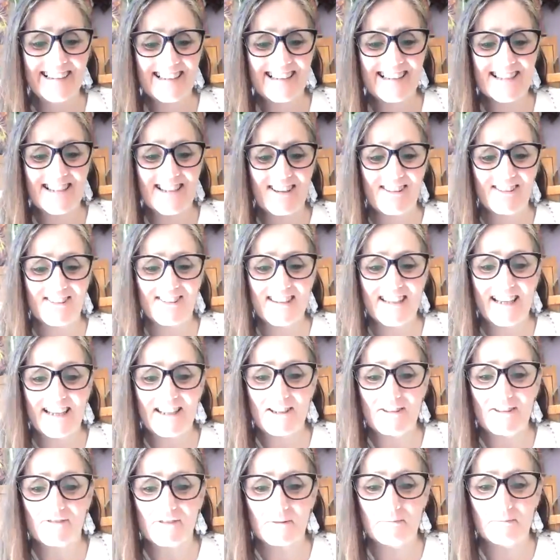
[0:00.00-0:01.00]
So
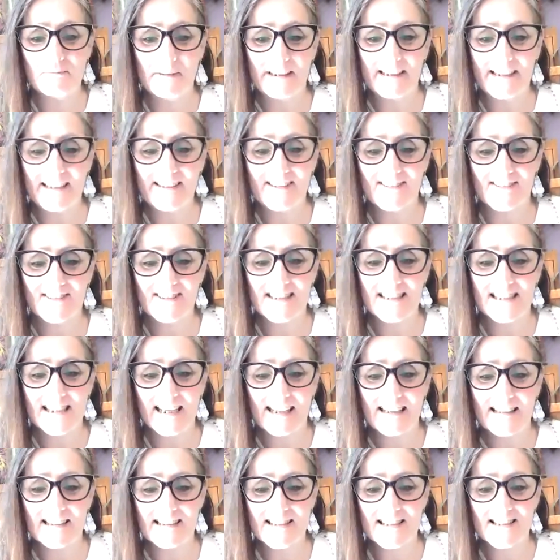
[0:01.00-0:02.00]
thank you for being here
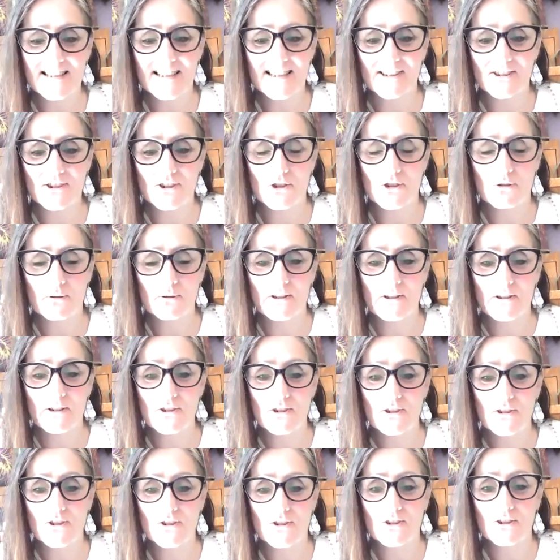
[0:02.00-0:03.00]
today. This is such a
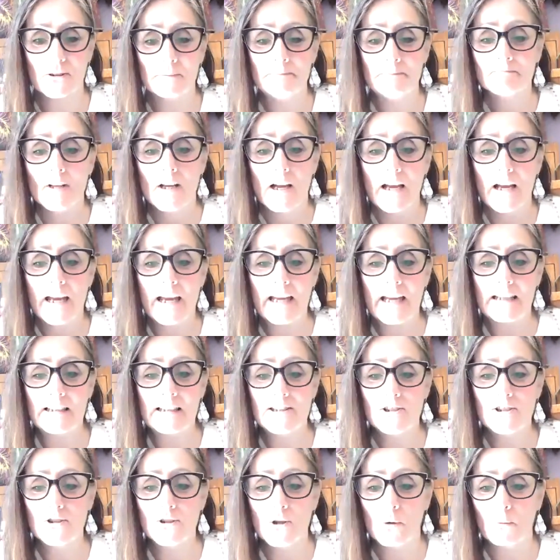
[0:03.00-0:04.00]
treasure.
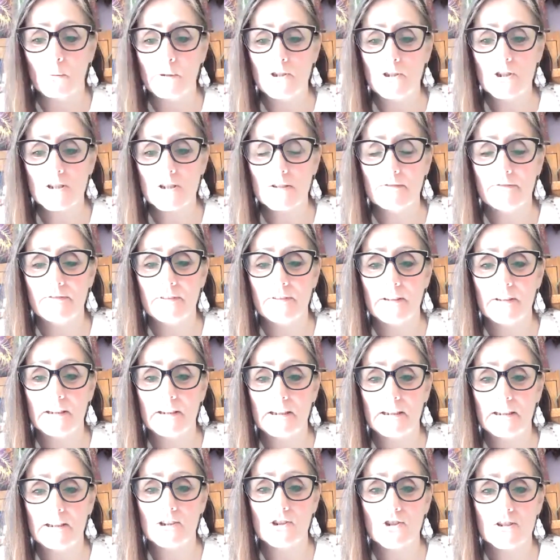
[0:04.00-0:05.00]
And, you know, we just
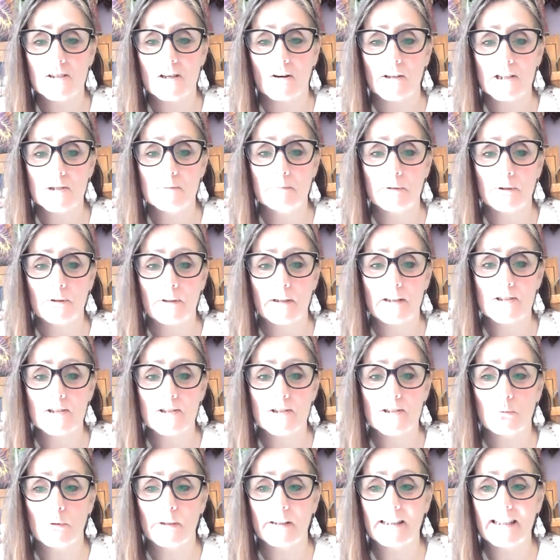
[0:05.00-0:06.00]
finished our
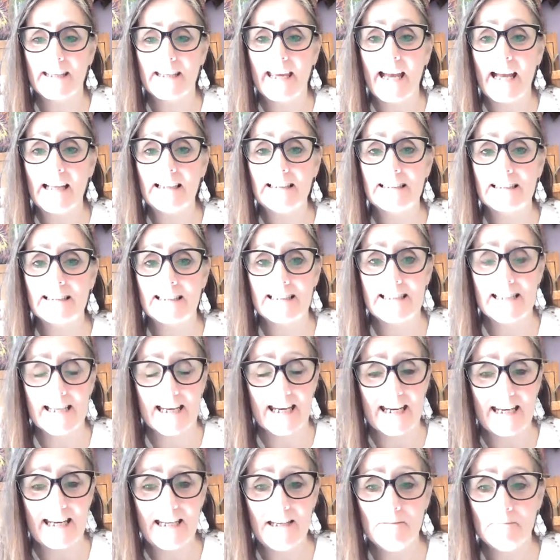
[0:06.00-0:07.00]
experience with Canada
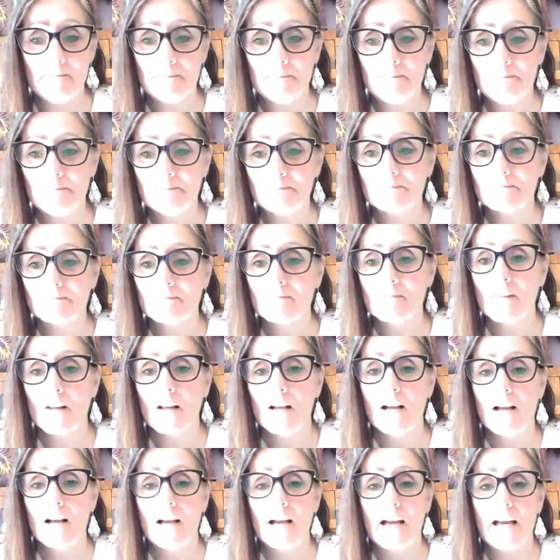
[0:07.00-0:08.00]
Day.
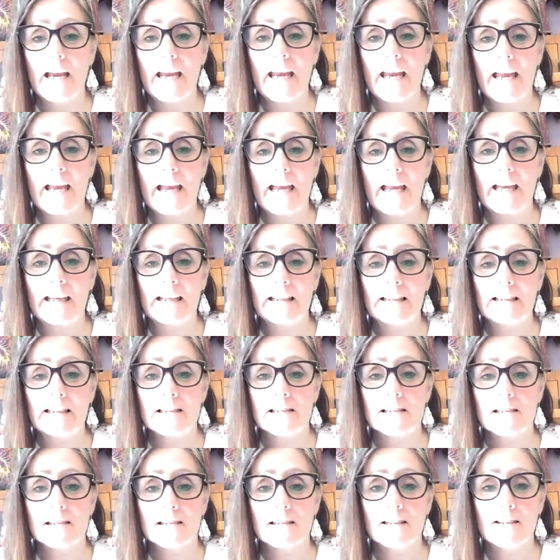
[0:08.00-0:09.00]

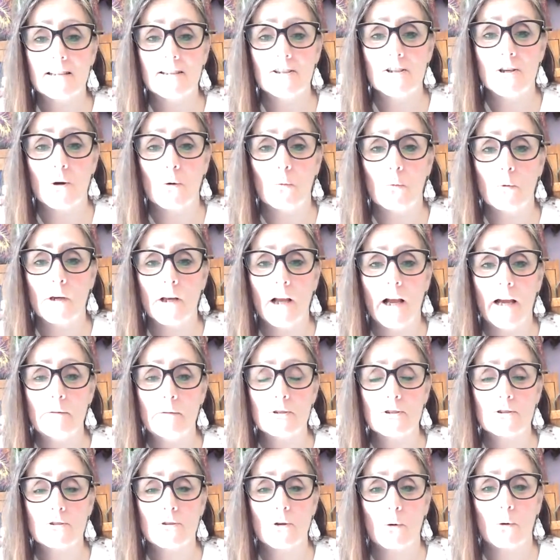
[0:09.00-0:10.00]
And, you know, when I
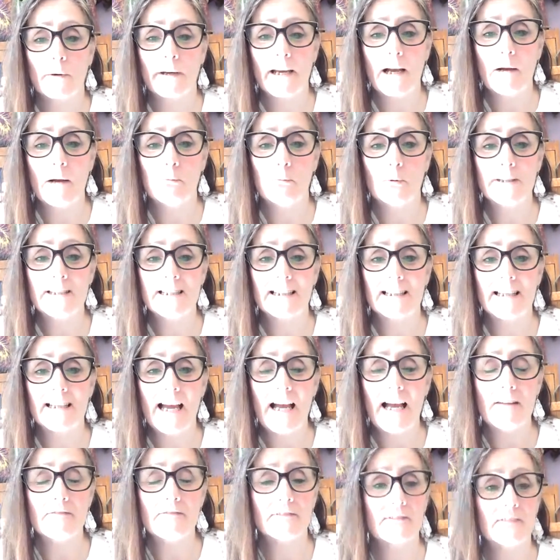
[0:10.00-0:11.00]
was growing up, we didn't
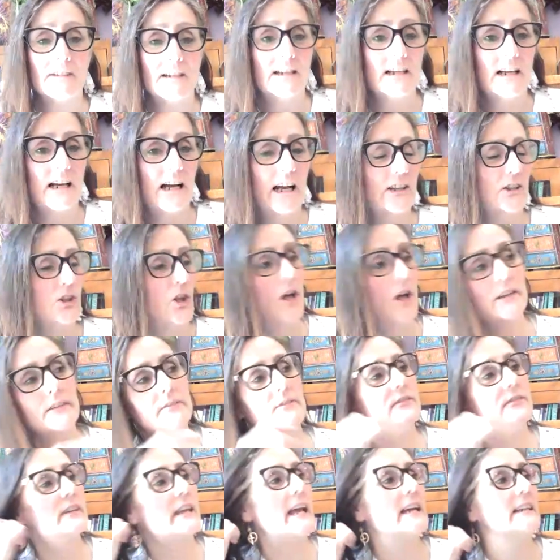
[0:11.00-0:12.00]
have a lot
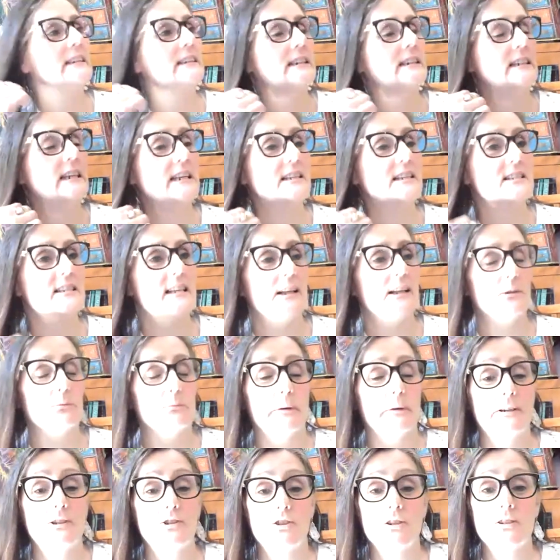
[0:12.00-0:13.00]
of Canada Day
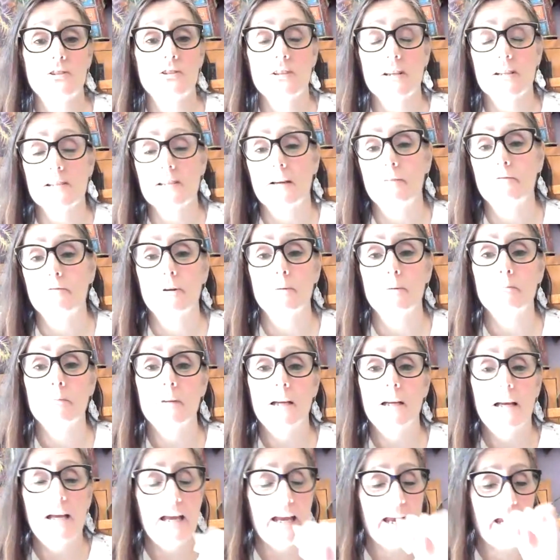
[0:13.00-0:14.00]
celebrations because I'm from
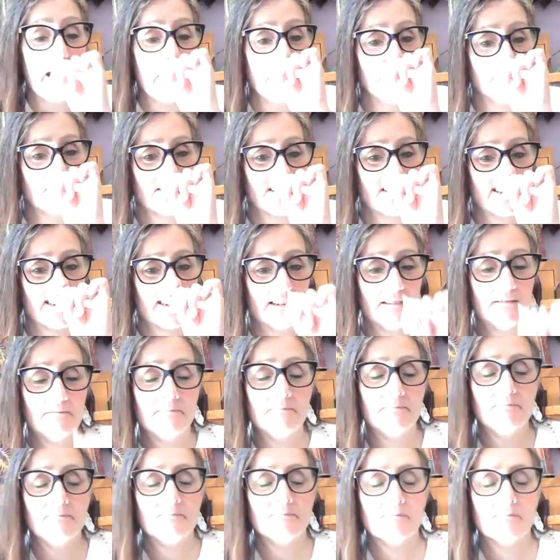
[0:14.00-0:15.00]
Hamilton.